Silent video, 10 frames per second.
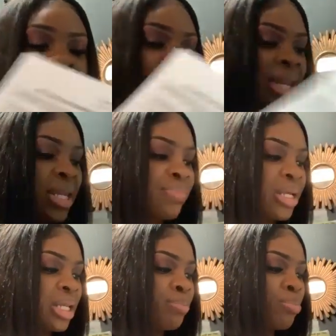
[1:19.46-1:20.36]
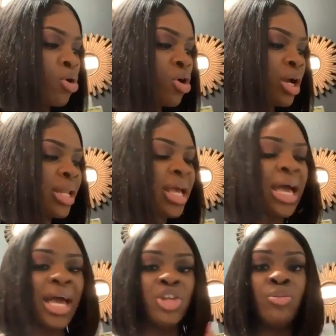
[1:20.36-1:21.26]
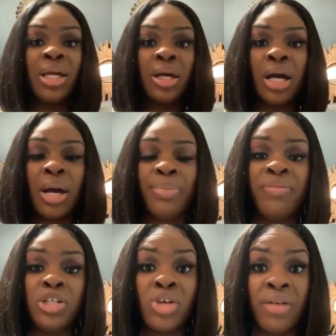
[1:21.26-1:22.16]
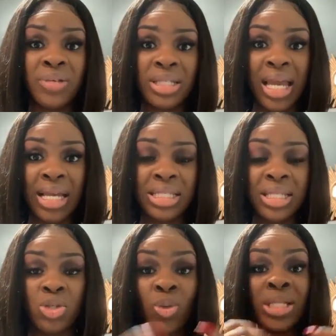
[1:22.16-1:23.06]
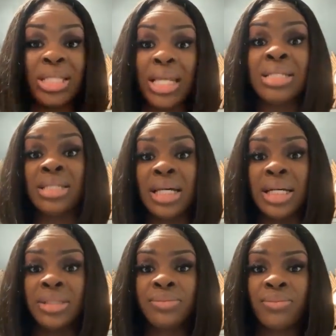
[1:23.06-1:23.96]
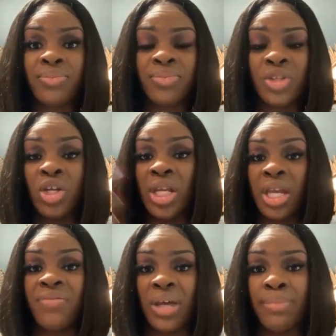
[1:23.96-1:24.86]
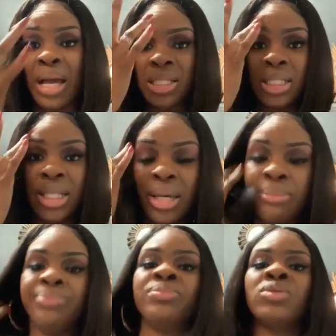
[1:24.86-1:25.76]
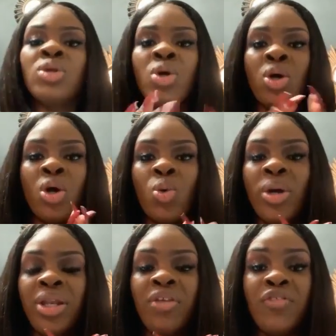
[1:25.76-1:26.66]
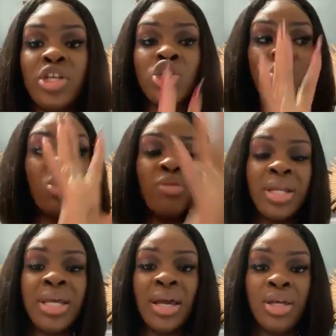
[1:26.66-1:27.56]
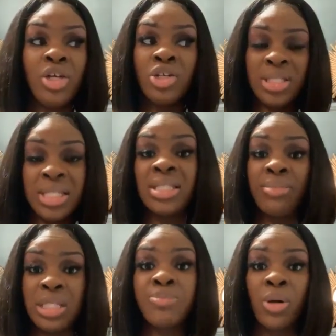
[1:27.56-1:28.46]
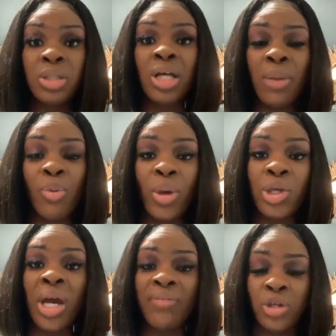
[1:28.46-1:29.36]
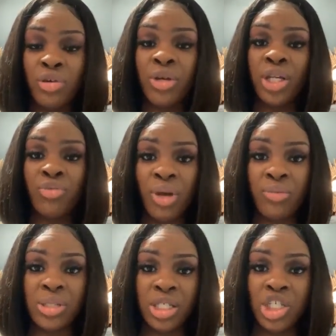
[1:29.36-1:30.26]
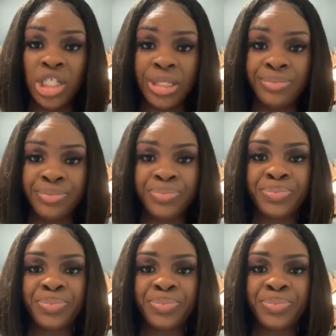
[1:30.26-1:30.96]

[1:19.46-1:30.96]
You hand them the clipboard and you make a copy of the driver's license. Once that is done, you're going to give that back to them. When they're finished, you already your system is pulled up where you have to create the requisition